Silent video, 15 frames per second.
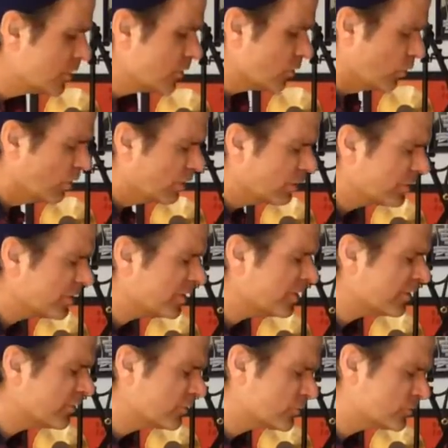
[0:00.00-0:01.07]
What
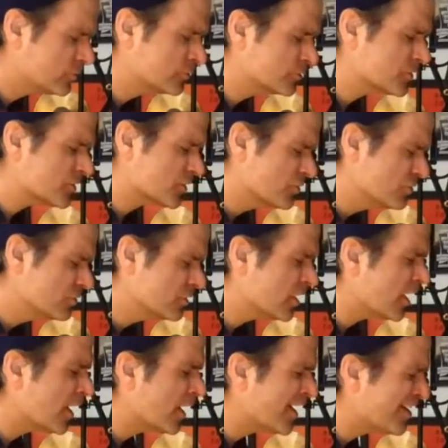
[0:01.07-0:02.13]
else could
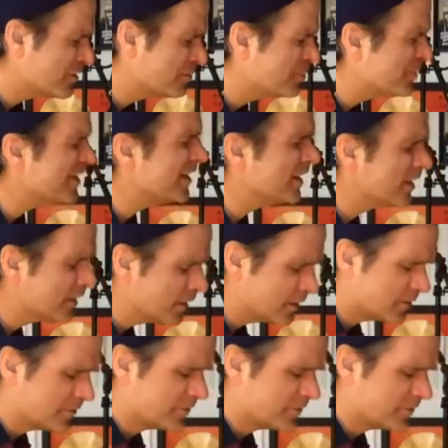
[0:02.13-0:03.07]
I be?